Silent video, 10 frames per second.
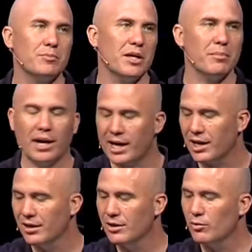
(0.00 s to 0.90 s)
me by
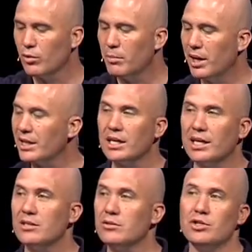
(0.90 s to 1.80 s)
rebelling
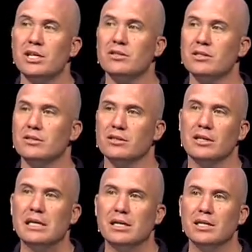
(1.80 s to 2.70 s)
against Jesus,
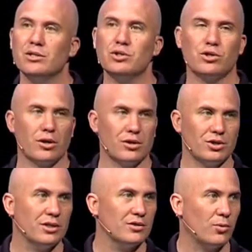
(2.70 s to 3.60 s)
His church,
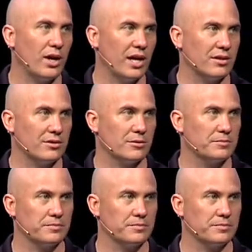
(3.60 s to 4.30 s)
and His ways.